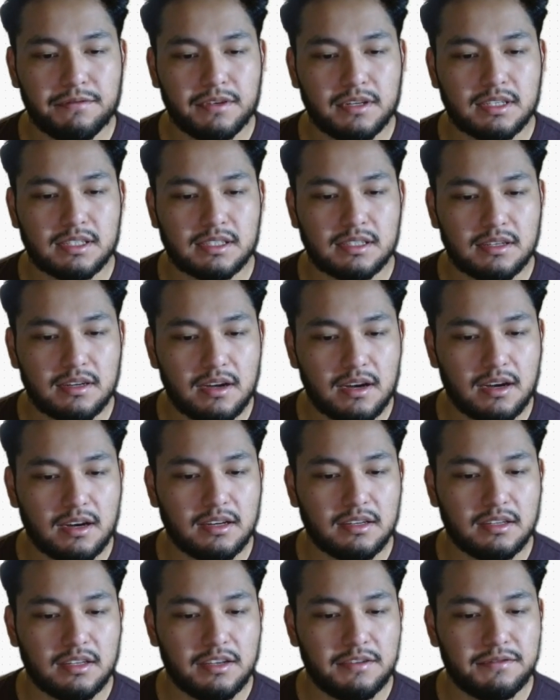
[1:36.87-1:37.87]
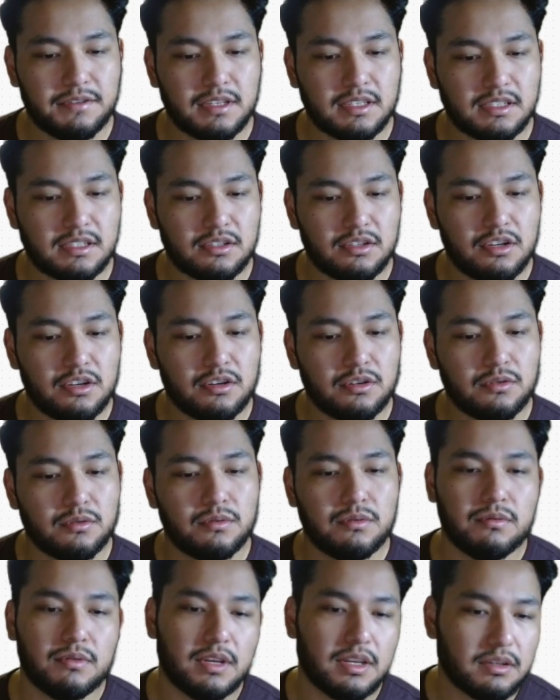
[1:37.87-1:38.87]
it is not, if it is
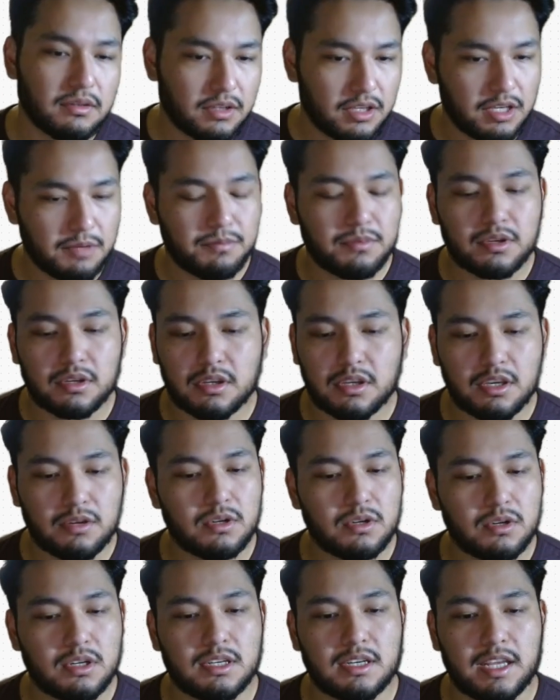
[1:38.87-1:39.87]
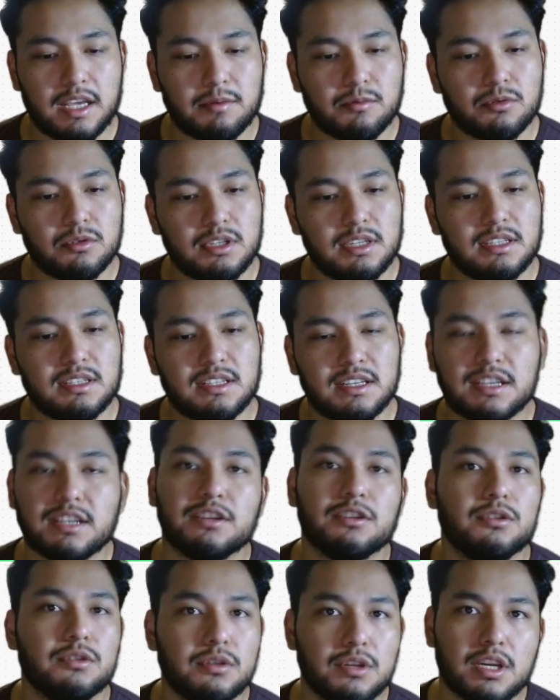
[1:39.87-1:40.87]
no, then keep the keyword enabled
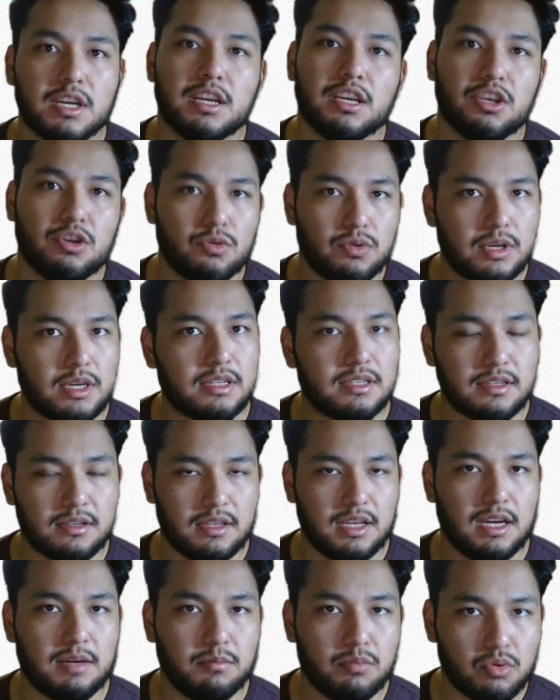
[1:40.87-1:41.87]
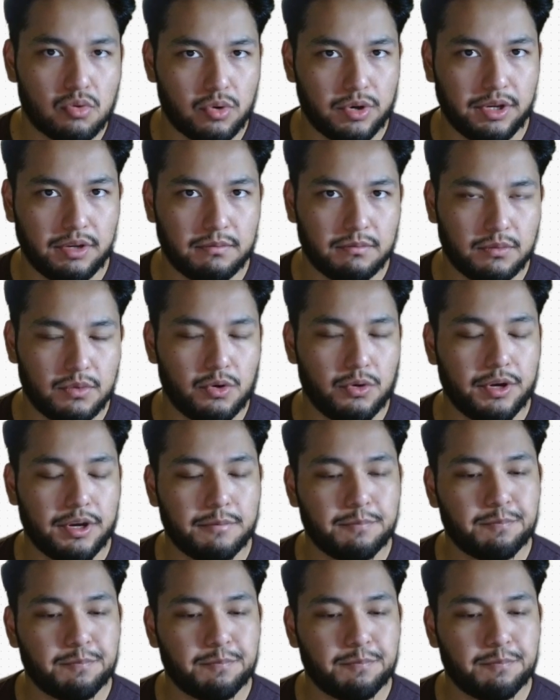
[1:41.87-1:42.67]
until you get to that point. Okay.